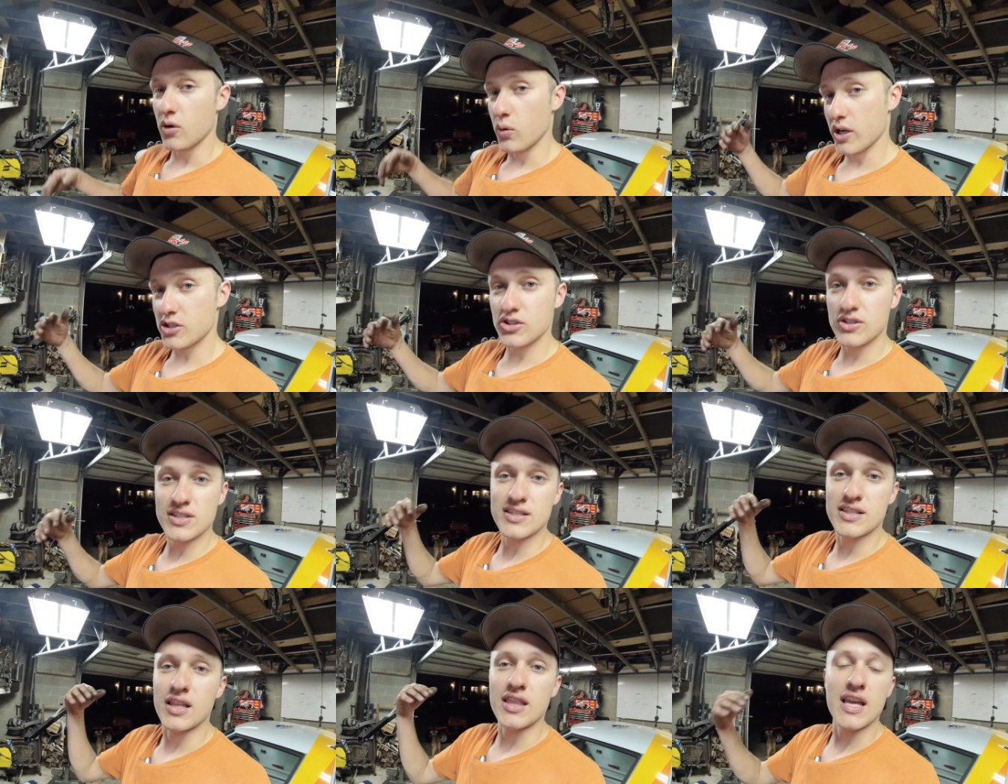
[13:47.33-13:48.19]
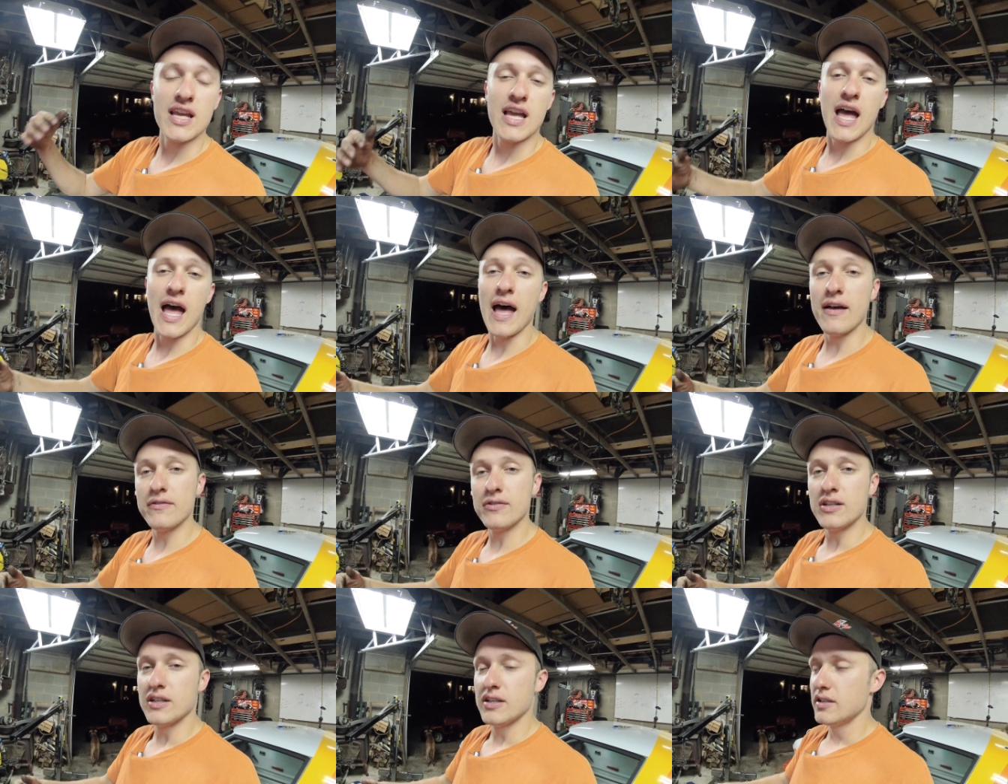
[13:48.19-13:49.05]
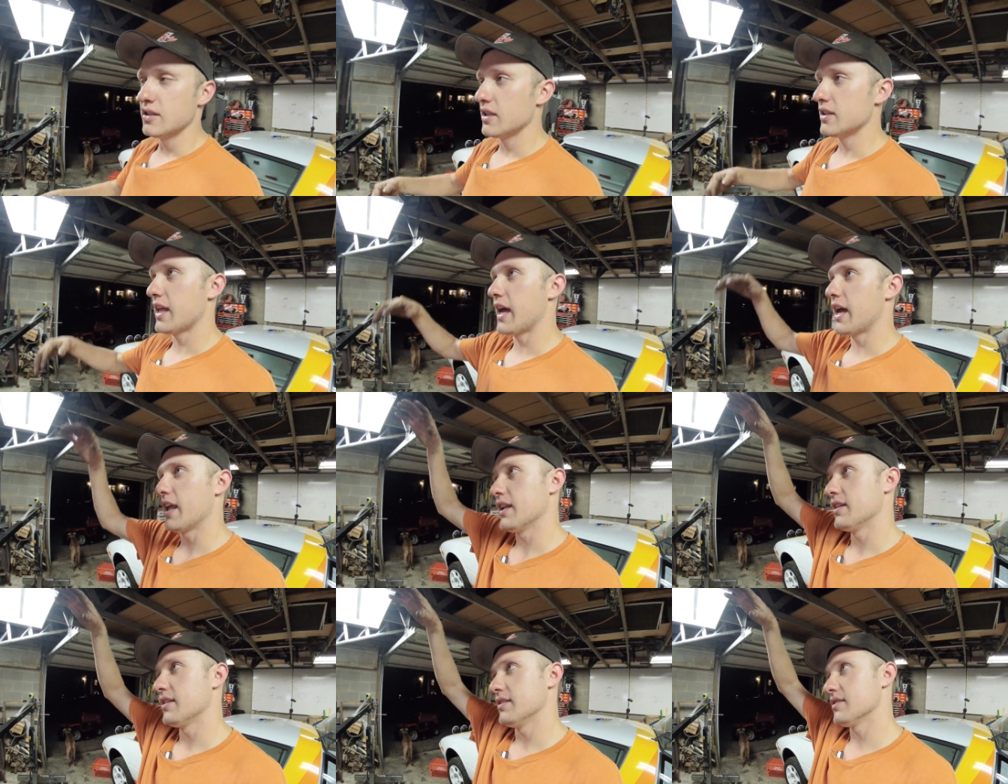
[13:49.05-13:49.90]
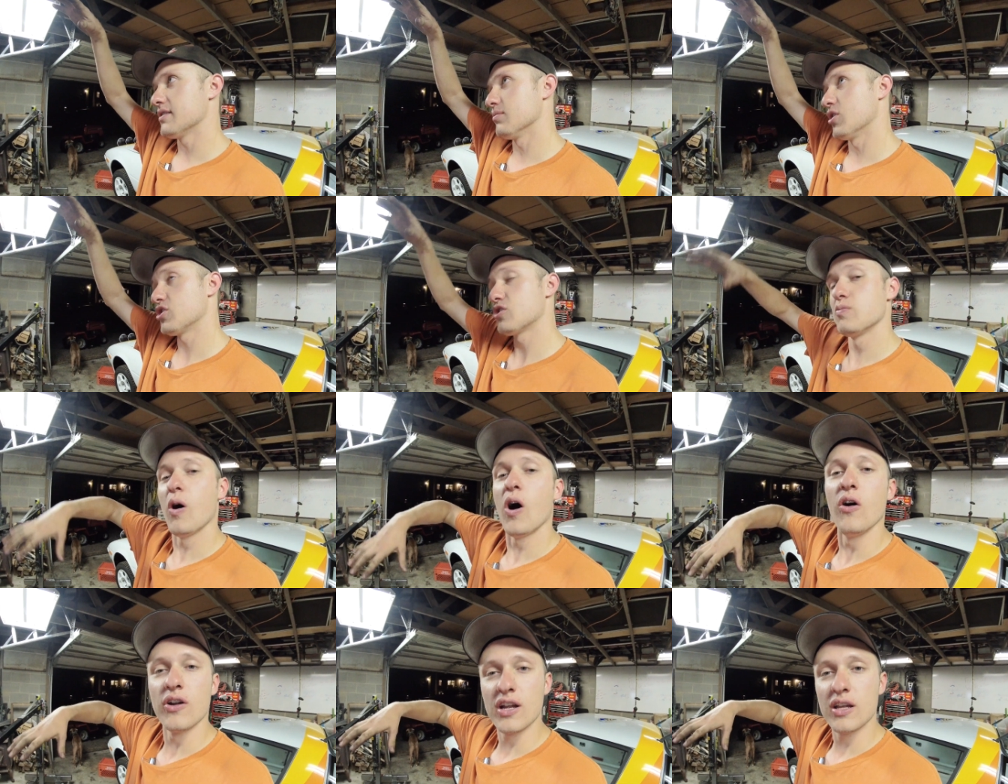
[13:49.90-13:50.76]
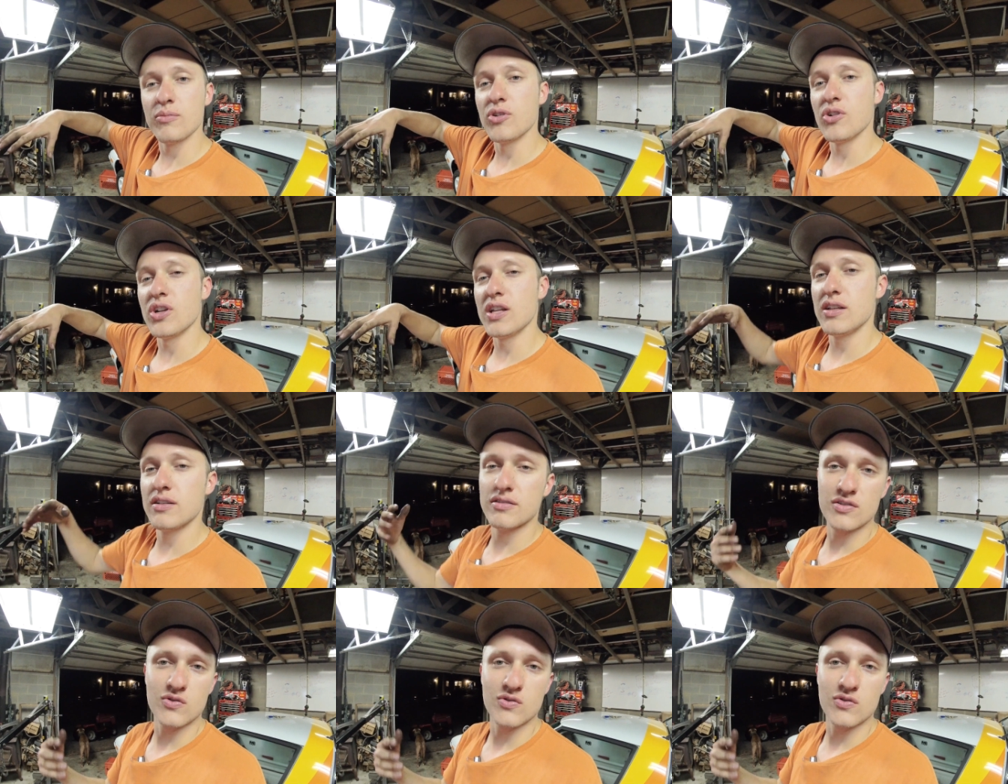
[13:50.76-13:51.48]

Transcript: questions that they have, and that is a much smaller community.